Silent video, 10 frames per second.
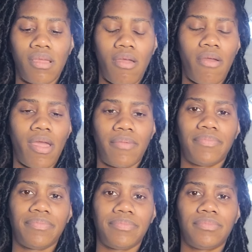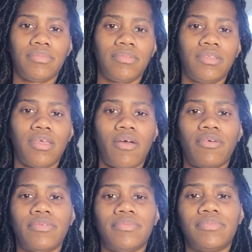All right. So,
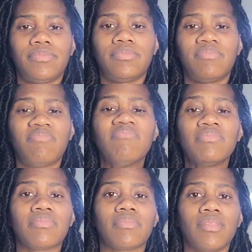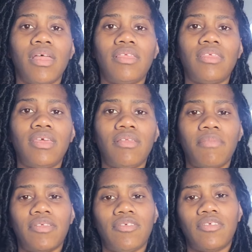let's see the
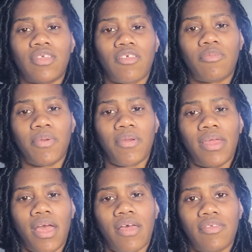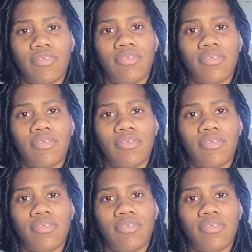message that Spirit has.